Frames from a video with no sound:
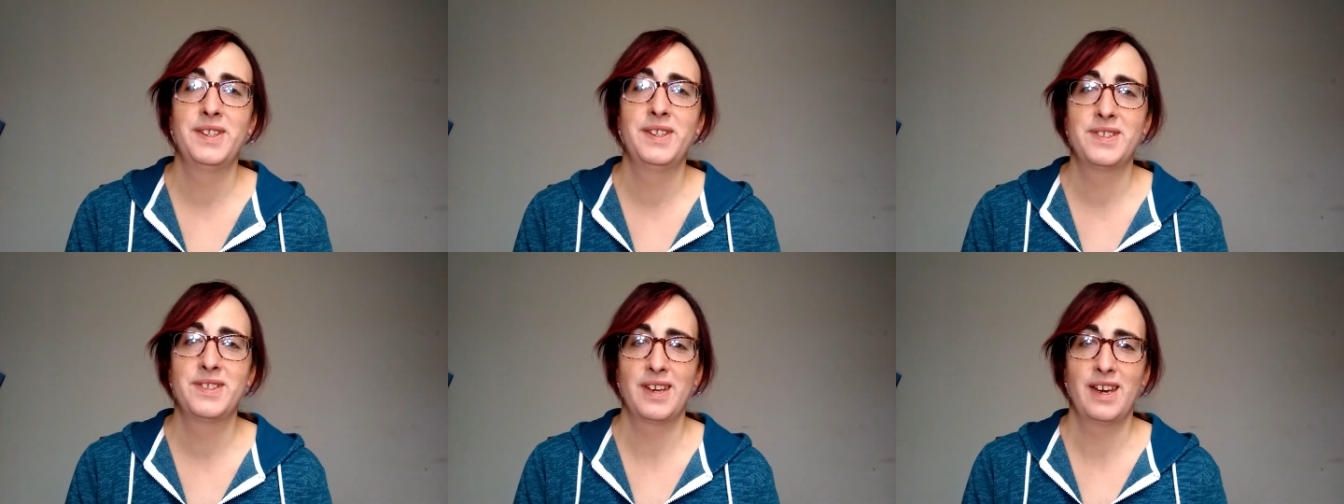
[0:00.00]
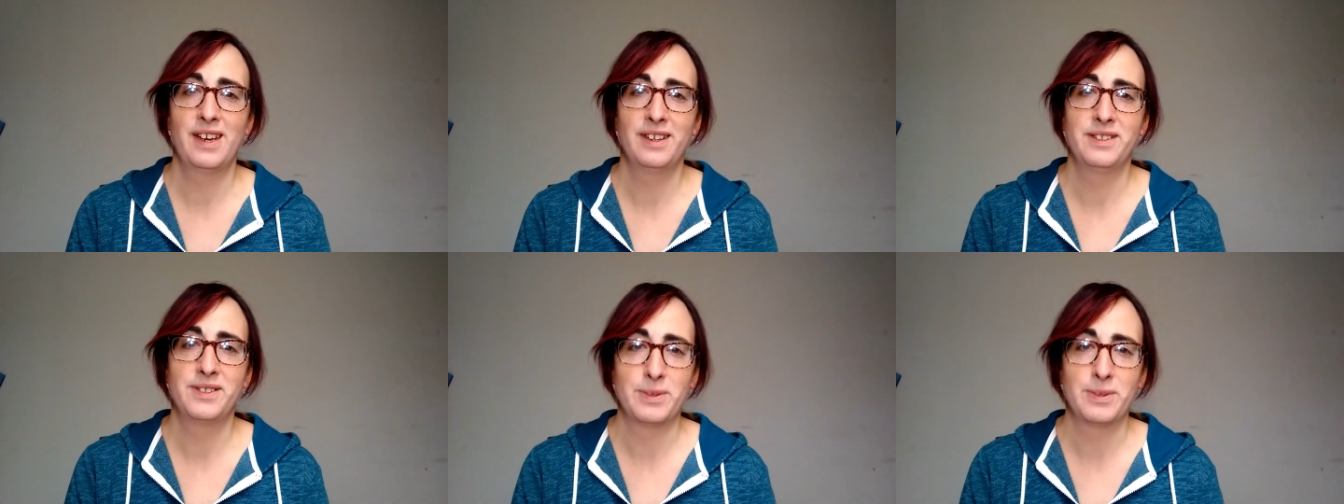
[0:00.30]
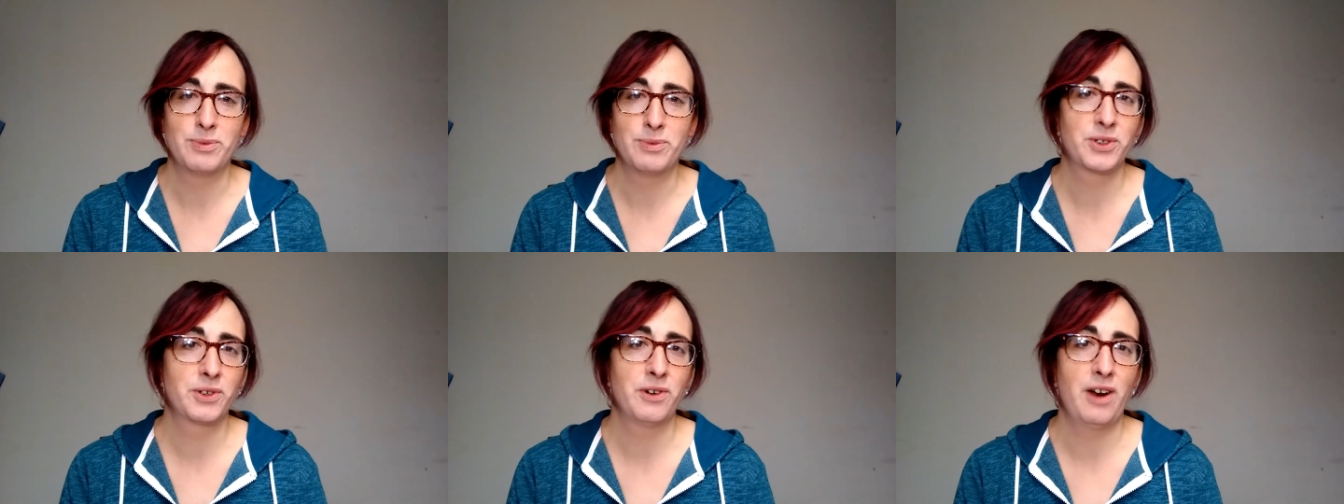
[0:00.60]
and
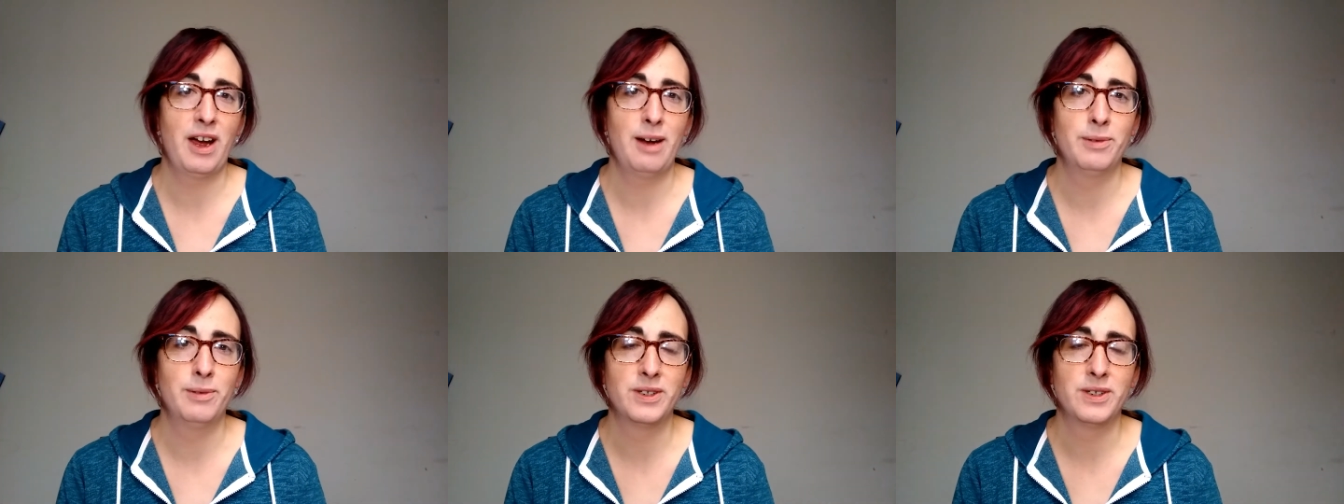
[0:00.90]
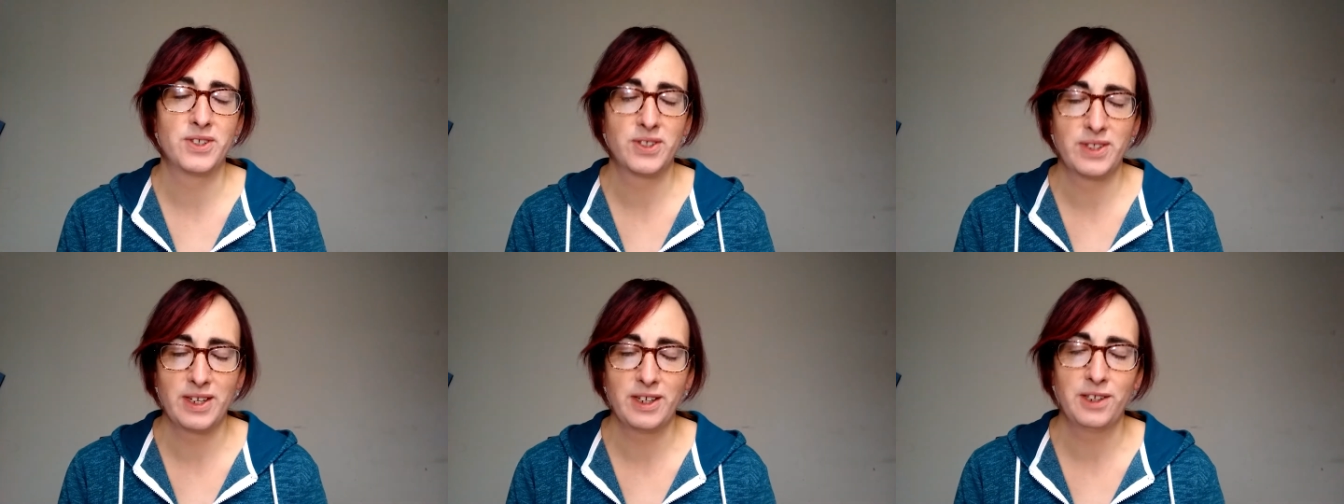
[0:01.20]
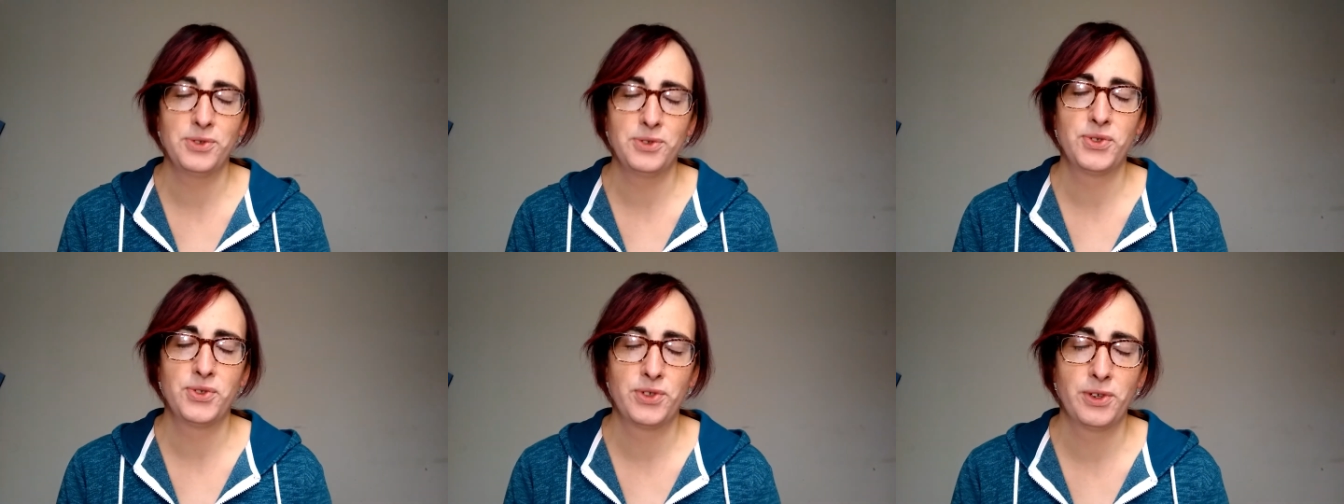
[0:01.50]
subscribers. Thank you
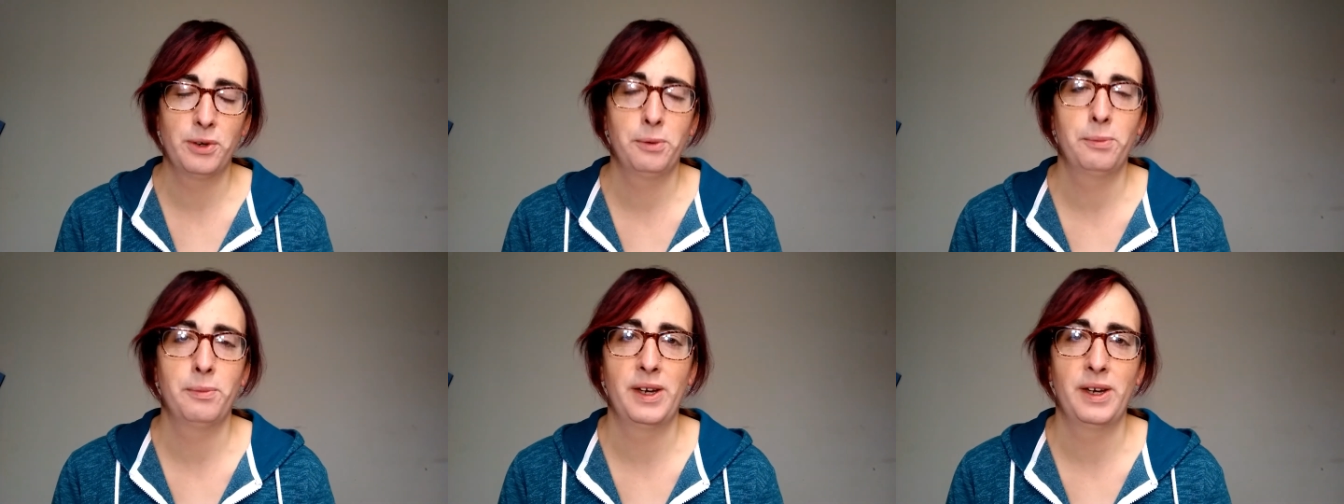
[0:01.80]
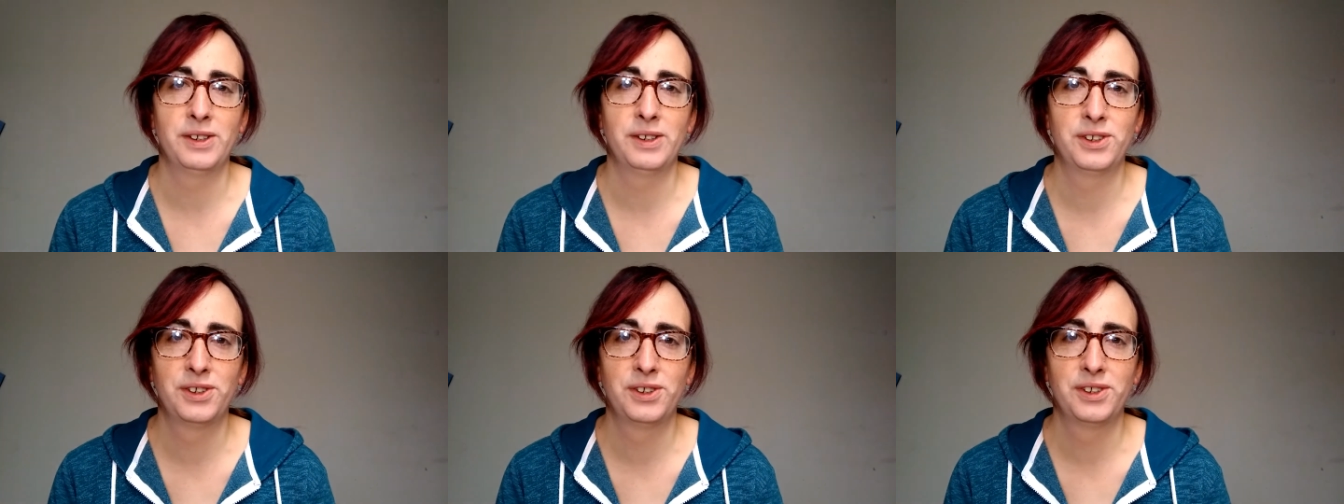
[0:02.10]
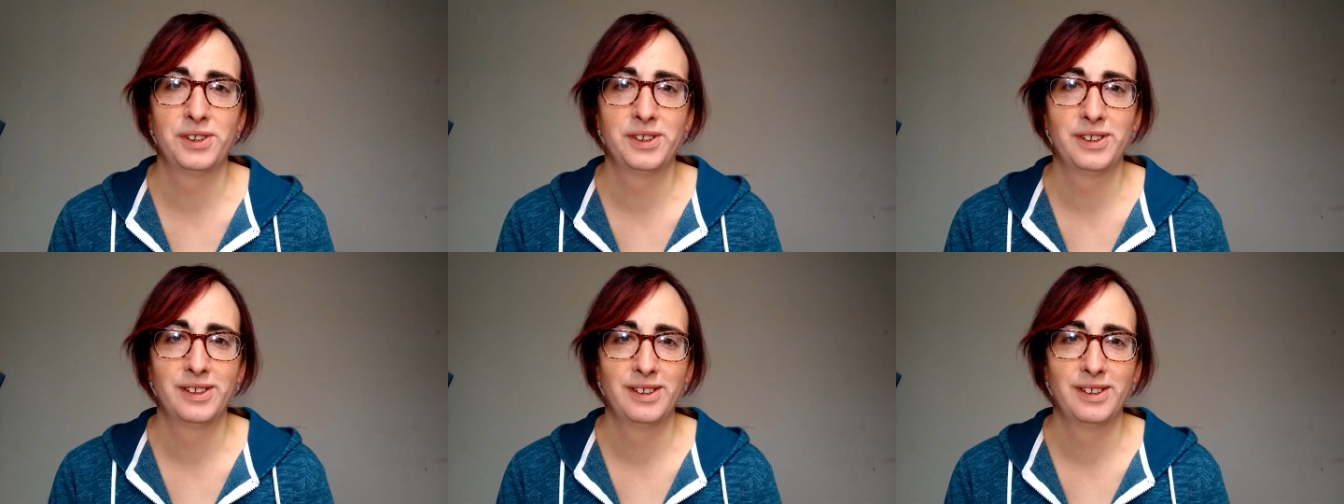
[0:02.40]
so much.